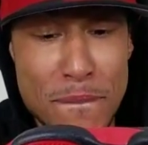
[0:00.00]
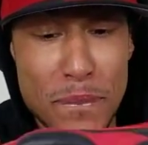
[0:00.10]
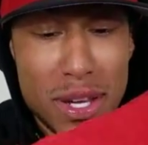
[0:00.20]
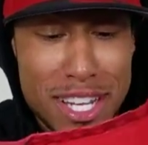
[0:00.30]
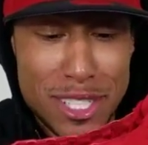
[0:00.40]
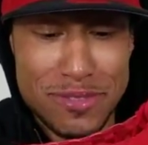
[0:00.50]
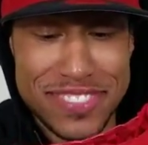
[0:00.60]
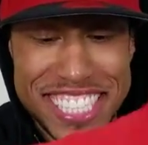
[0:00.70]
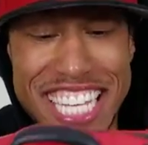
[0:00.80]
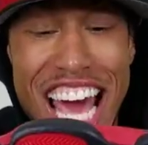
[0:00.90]
But
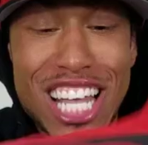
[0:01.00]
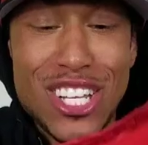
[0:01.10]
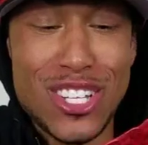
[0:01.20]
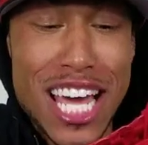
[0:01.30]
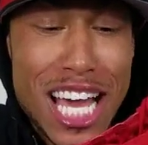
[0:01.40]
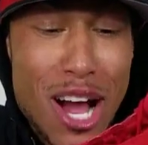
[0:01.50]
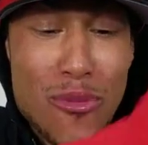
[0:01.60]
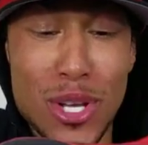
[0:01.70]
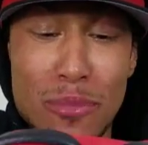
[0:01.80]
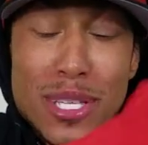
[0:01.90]
these kind of look like, I
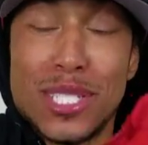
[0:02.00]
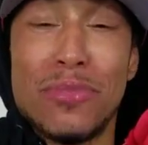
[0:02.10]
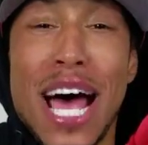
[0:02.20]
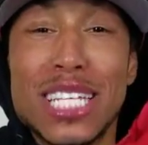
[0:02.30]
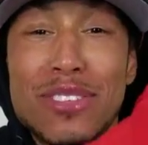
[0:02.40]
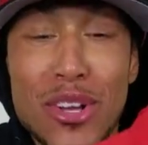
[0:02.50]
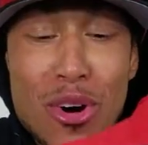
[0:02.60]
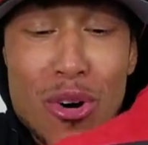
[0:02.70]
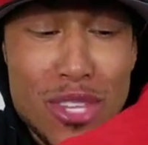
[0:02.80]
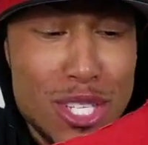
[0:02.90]
wouldn't have been surprised if they
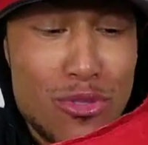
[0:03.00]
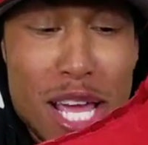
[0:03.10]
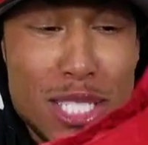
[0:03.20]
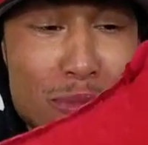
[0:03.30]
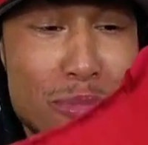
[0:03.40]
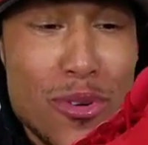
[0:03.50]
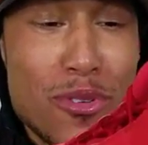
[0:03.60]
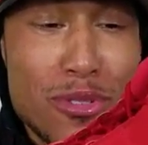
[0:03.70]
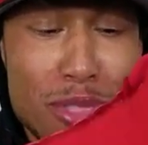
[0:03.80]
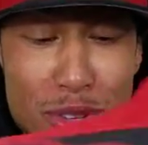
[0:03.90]
called these Raging
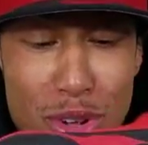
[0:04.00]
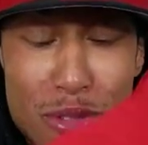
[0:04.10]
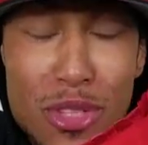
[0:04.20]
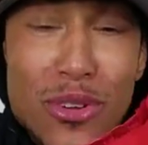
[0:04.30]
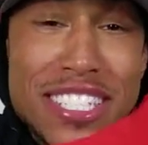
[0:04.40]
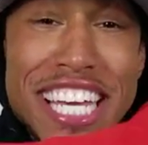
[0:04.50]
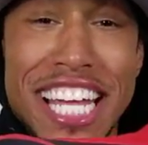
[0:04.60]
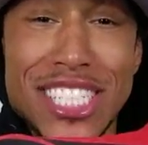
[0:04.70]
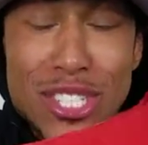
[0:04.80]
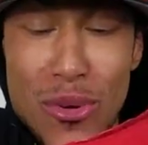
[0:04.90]
Bull,
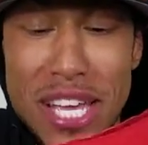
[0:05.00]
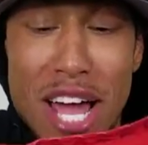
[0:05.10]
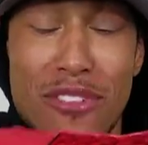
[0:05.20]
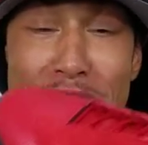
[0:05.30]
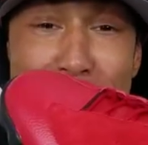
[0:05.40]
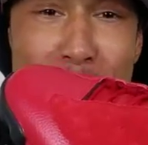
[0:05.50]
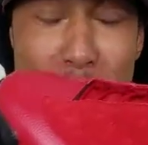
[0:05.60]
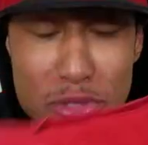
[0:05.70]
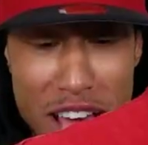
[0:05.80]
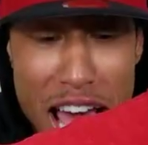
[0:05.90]
13. We got Raging
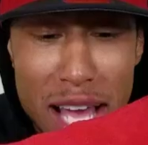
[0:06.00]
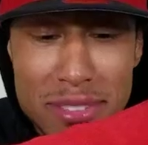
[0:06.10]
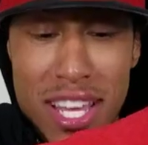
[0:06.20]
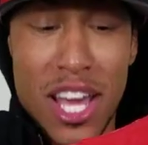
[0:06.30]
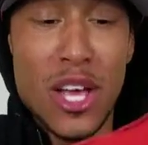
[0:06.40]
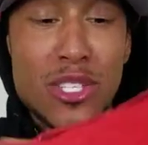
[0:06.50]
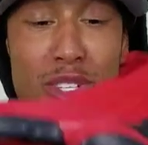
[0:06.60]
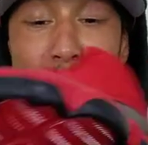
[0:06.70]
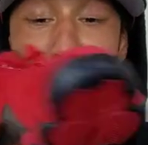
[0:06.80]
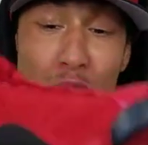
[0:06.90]
Bull 5s.
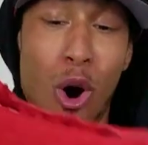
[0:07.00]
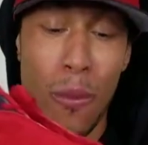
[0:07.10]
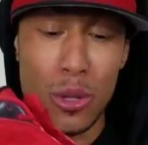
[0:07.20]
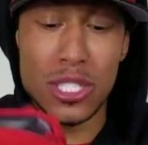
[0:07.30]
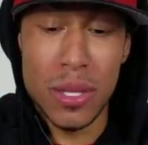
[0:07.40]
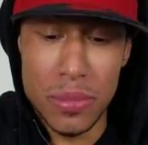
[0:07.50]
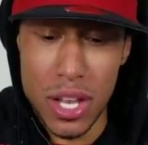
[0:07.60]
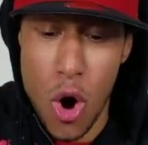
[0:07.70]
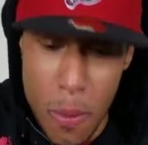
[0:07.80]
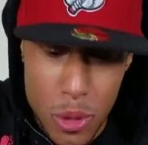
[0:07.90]
So there's almost something
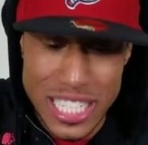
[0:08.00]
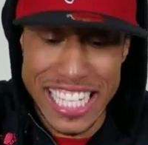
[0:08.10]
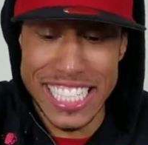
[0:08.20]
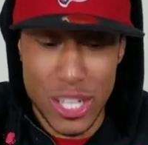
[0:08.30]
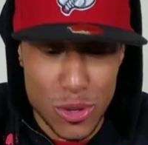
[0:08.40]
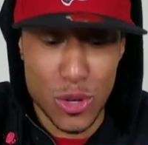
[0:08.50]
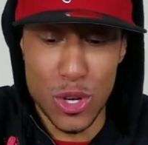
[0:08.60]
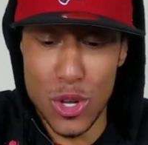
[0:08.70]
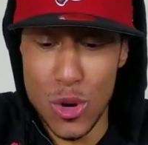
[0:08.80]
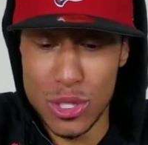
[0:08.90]
almost identical to
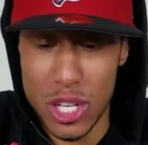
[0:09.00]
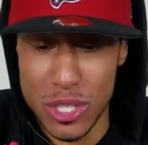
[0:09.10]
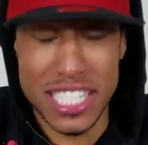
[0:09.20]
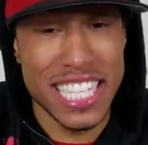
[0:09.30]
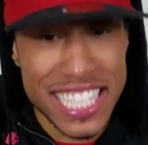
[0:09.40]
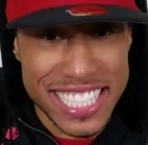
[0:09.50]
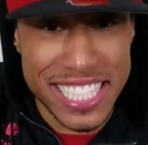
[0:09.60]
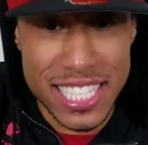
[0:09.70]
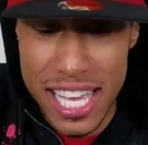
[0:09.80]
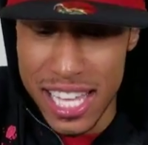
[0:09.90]
those that are
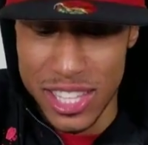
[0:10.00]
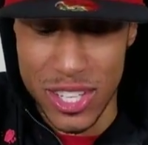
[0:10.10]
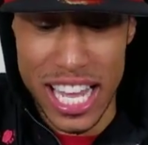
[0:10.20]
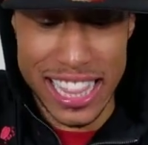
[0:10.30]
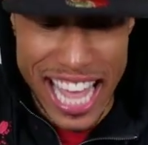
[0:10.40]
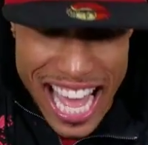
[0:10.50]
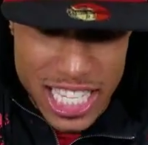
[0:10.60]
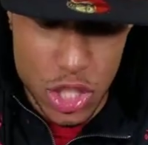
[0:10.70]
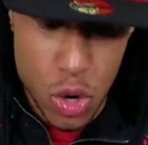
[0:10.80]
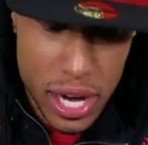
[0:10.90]
6s. They're not
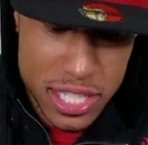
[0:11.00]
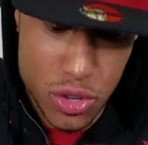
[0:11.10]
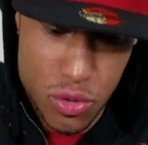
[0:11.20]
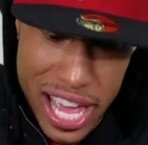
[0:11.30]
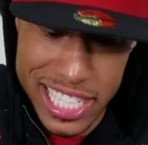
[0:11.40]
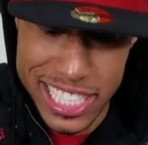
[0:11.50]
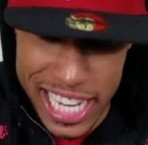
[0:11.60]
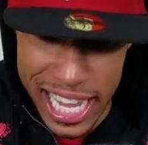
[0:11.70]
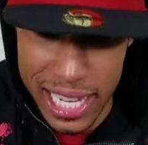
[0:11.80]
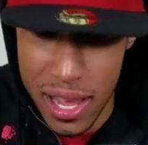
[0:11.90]
as dark as a red
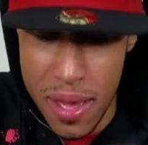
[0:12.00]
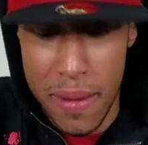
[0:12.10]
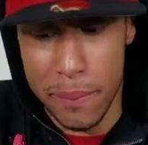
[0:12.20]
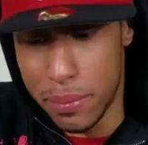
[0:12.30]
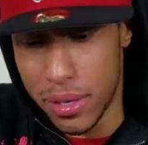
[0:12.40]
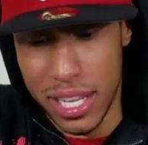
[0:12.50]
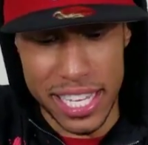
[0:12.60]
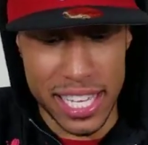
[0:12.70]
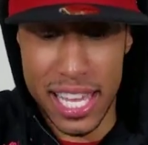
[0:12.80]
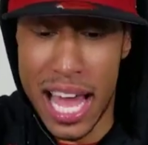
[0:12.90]
shade. But
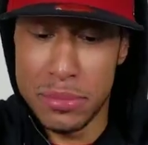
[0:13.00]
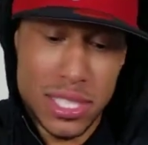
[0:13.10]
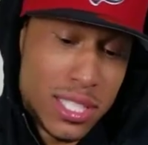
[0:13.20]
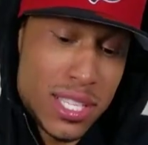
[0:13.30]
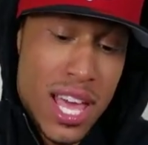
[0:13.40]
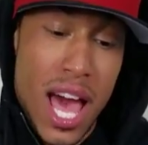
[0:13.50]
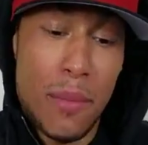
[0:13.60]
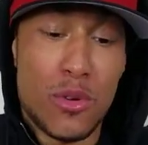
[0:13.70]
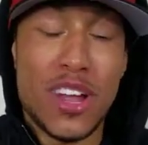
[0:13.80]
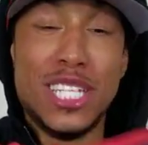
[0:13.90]
again, I'm
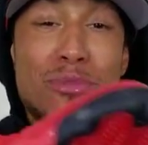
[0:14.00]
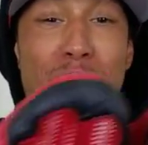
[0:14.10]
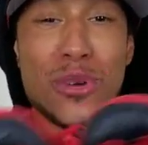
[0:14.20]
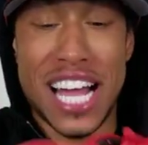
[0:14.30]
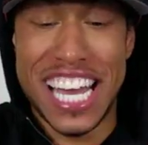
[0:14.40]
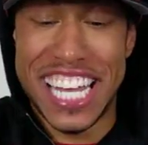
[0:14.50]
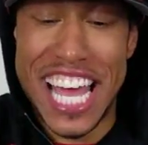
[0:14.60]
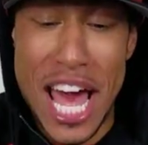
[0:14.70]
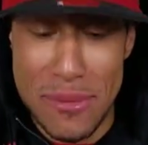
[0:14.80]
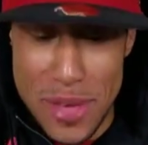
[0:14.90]
a Raging Bull kind of
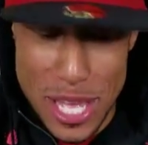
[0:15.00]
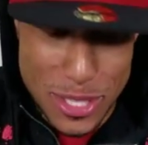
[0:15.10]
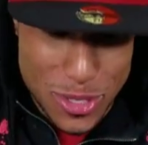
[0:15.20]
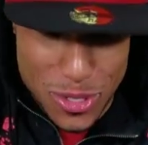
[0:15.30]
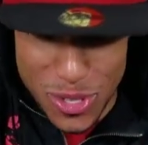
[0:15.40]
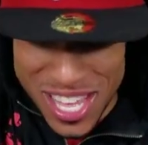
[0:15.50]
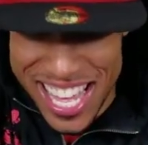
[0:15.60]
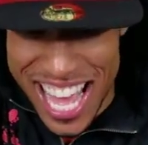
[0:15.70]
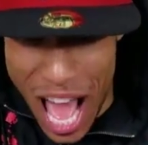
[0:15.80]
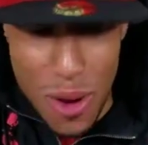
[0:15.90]
guy, man. So
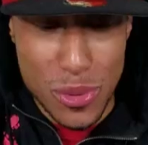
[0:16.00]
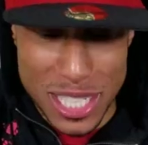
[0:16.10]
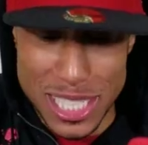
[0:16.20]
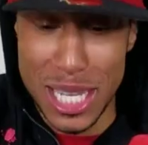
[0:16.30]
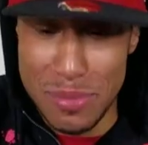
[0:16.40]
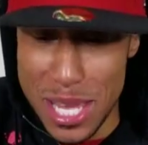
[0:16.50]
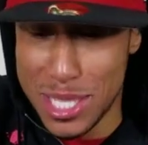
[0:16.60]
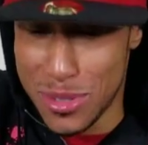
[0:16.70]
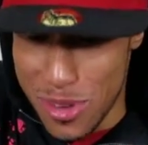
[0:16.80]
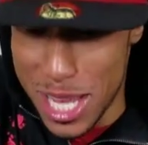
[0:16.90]
I would have deemed these
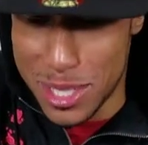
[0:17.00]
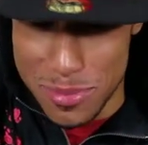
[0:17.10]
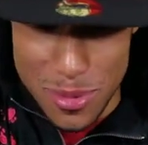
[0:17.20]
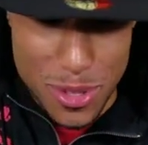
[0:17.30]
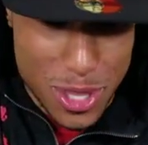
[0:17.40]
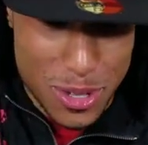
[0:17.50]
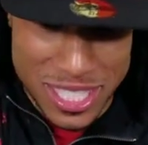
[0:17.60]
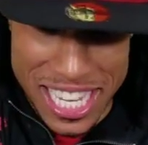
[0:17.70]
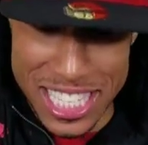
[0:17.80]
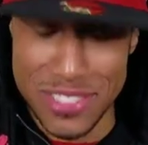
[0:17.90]
the Raging Bull
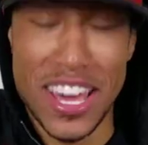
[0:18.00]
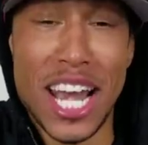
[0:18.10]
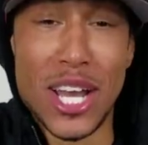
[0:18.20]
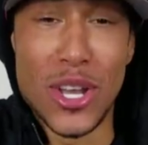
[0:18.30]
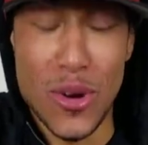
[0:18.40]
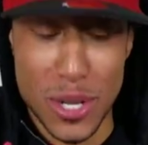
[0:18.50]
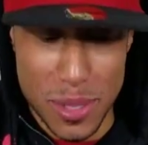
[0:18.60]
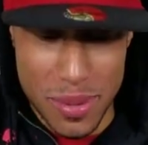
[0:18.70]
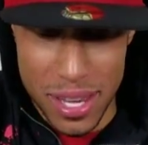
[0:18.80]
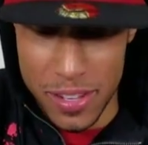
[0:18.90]
13s if I didn't know any
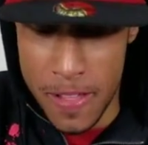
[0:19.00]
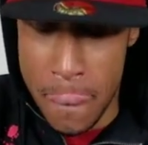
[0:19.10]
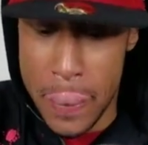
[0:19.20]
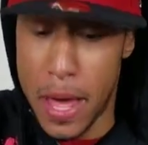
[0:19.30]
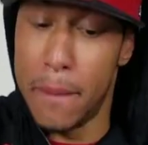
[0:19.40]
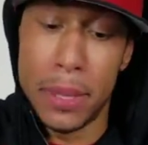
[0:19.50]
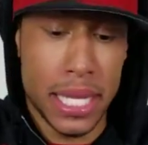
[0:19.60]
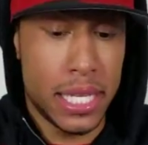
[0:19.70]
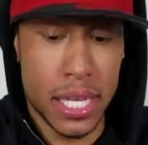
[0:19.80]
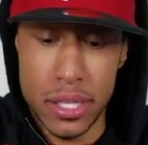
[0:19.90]
better. But
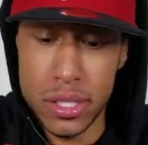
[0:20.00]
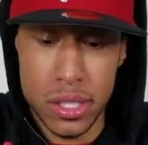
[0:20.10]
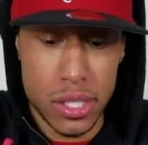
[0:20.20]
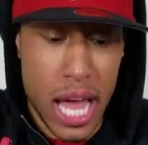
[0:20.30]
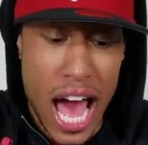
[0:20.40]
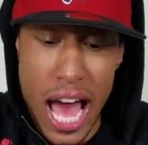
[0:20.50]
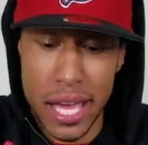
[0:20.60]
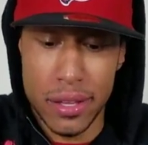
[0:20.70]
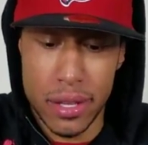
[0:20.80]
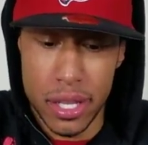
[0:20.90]
again, good eye
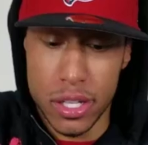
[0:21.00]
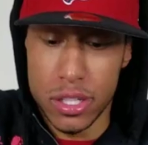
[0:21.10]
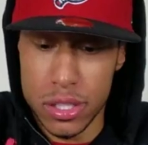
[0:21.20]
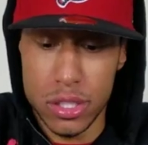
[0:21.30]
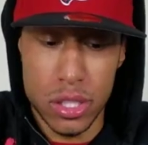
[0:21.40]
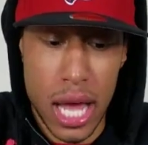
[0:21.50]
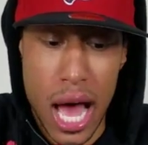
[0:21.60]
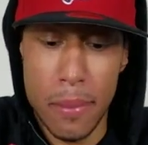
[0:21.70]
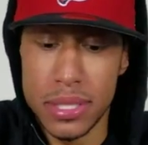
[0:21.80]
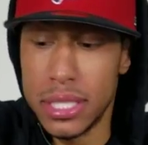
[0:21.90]
and a good
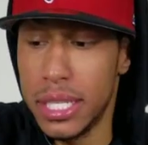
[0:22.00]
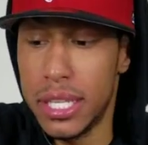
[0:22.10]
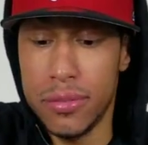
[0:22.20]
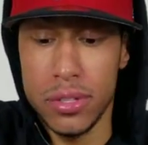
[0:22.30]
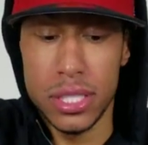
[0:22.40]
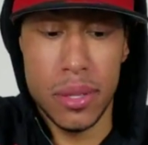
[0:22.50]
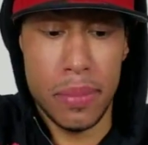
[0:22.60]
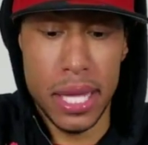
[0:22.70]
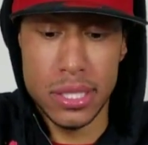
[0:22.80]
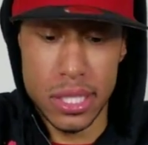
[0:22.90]
homage that they definitely did
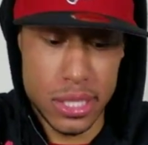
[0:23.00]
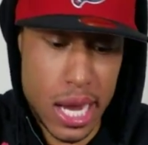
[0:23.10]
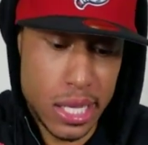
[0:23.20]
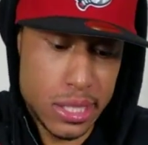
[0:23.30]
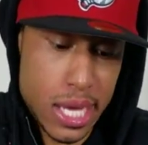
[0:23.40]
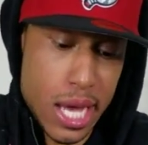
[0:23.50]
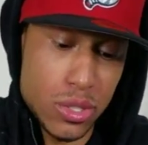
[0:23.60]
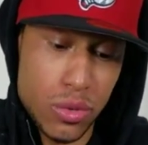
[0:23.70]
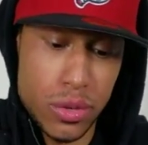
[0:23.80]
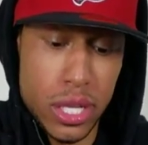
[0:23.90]
pay to the Chinese guys
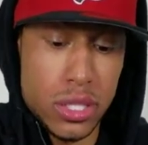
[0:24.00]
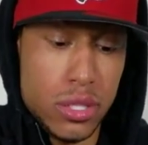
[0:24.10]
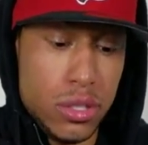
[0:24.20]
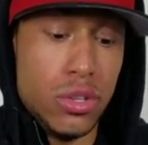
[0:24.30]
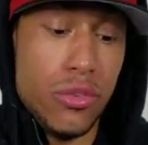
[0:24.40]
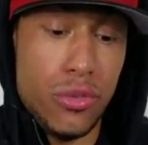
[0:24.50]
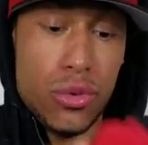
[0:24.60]
over there to, for